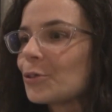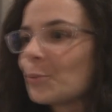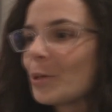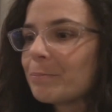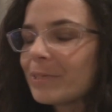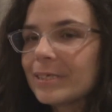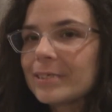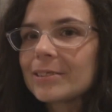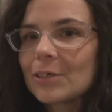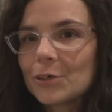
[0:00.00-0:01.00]
there's one
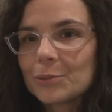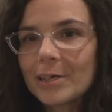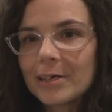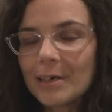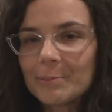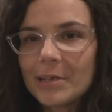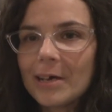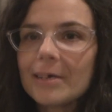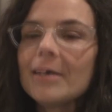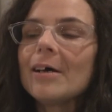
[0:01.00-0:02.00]
piece called
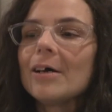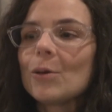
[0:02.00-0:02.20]
Recamier,